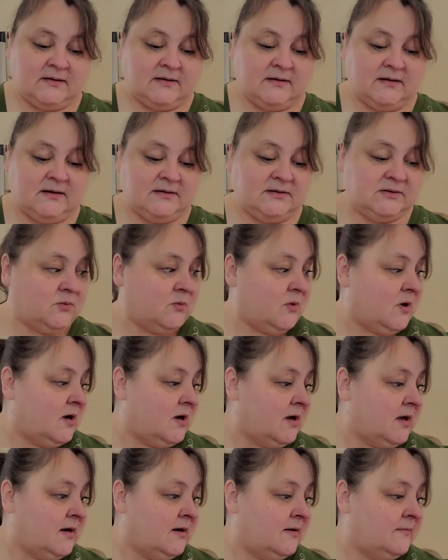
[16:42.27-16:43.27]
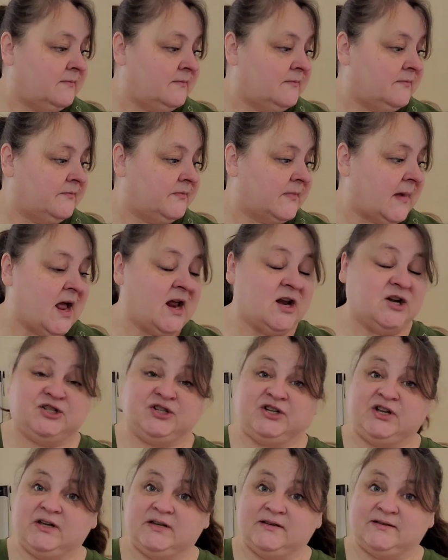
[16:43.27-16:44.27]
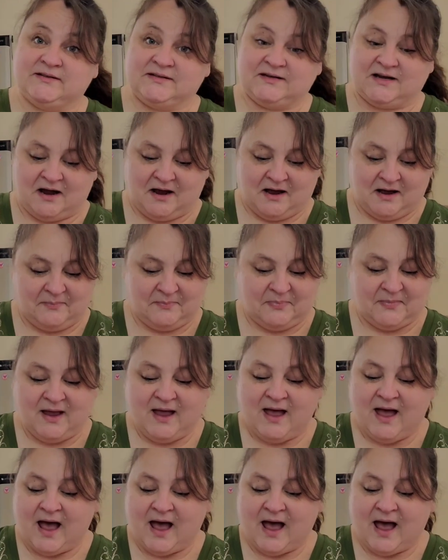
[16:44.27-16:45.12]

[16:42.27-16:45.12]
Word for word: this one, I just couldn't stop.